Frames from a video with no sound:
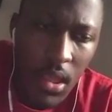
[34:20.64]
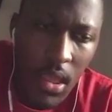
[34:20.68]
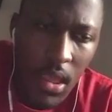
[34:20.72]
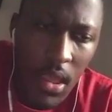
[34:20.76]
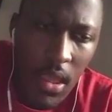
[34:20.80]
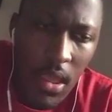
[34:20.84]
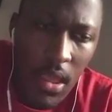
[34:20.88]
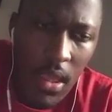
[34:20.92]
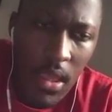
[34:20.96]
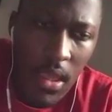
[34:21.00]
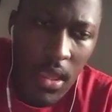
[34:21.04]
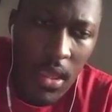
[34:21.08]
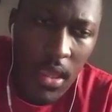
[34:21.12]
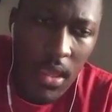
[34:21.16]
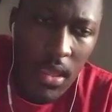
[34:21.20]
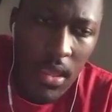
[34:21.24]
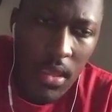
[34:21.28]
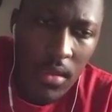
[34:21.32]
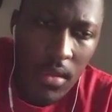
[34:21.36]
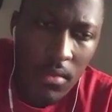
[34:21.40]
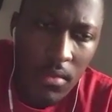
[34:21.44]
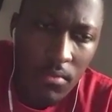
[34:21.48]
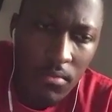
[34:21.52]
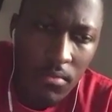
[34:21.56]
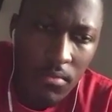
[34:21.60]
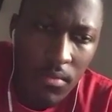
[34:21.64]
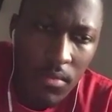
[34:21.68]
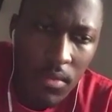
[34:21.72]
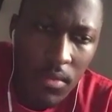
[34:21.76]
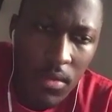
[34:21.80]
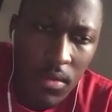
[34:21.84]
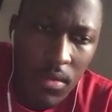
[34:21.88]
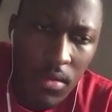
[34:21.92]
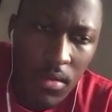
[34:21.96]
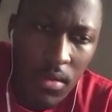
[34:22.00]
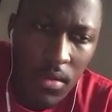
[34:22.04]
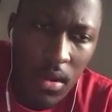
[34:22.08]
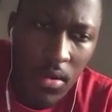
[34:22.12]
and
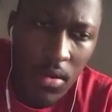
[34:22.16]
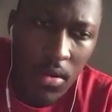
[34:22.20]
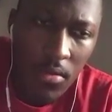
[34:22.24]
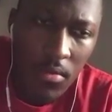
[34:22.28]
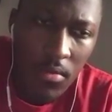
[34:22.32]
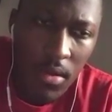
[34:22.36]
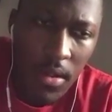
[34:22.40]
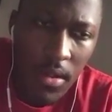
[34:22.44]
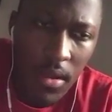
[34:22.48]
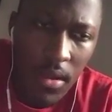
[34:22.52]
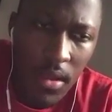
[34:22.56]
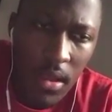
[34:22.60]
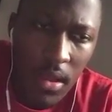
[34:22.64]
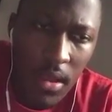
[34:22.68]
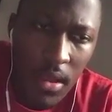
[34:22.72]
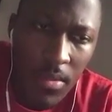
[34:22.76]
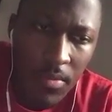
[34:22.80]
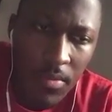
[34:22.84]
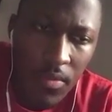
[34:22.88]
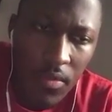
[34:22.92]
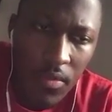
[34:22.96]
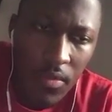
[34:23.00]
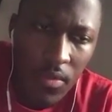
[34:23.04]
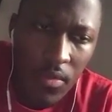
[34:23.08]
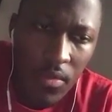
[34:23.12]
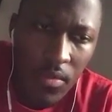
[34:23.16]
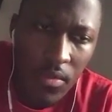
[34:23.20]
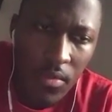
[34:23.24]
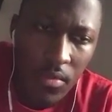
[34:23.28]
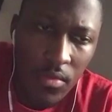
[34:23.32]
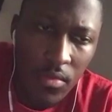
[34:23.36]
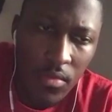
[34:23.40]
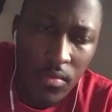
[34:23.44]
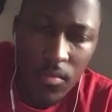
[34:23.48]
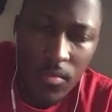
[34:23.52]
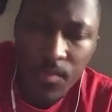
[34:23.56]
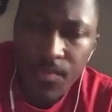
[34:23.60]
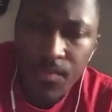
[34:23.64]
when it comes
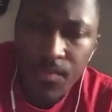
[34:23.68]
to